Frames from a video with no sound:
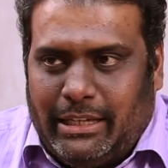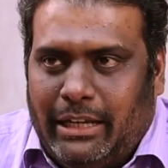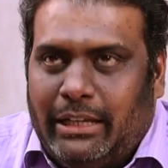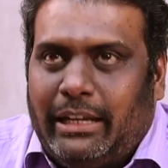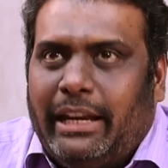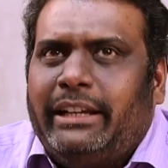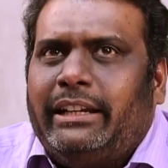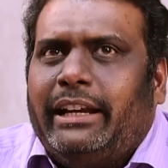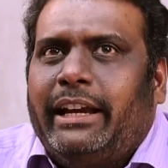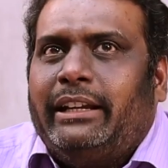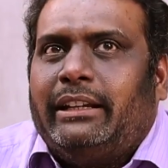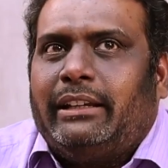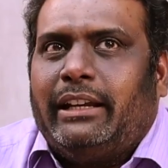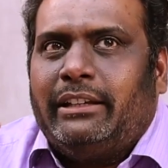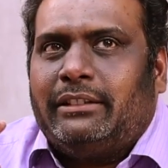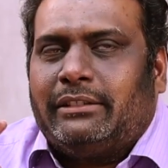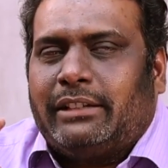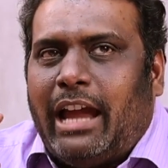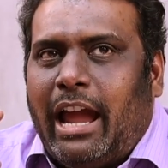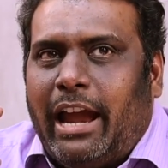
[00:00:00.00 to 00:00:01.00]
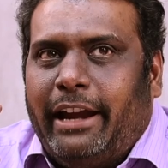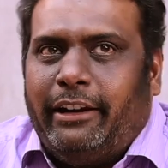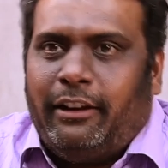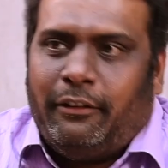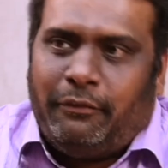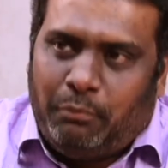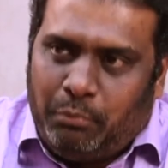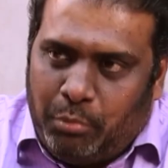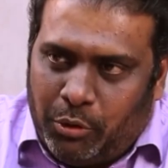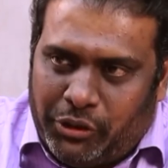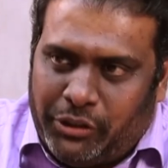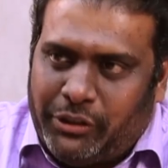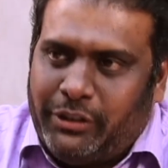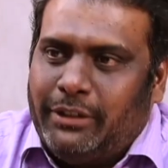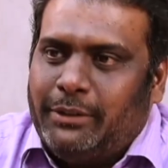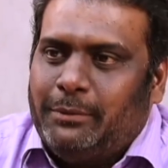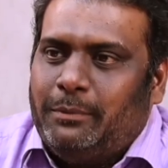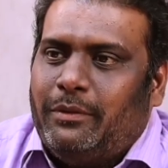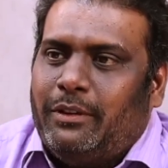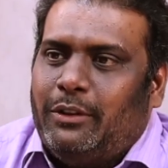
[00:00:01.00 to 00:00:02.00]
it kind of pushed
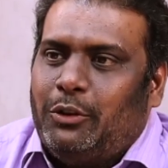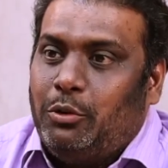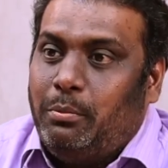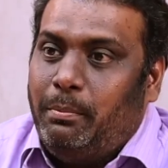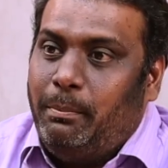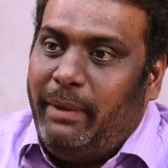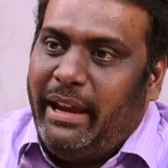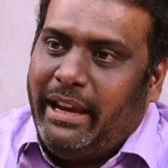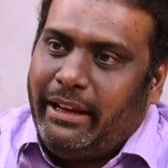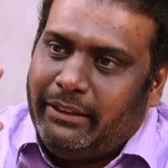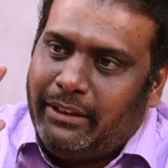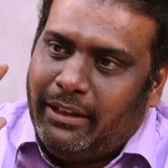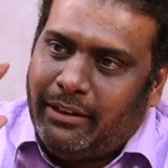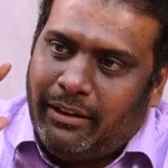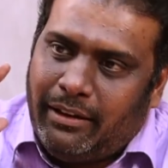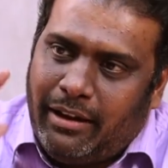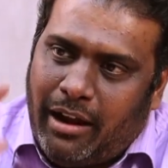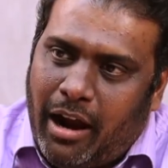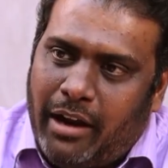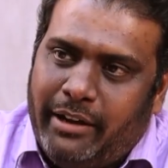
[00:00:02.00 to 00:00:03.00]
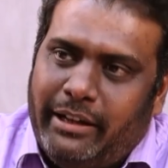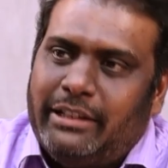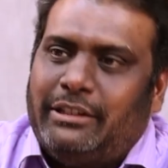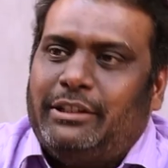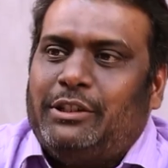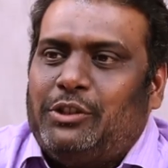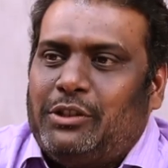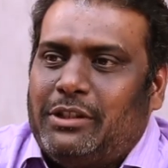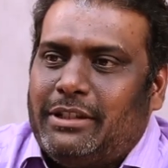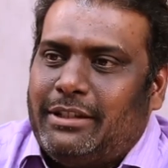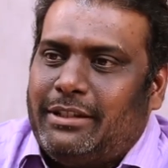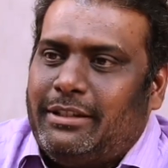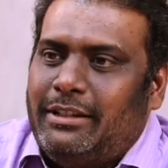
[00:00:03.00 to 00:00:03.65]
to make the hard decisions.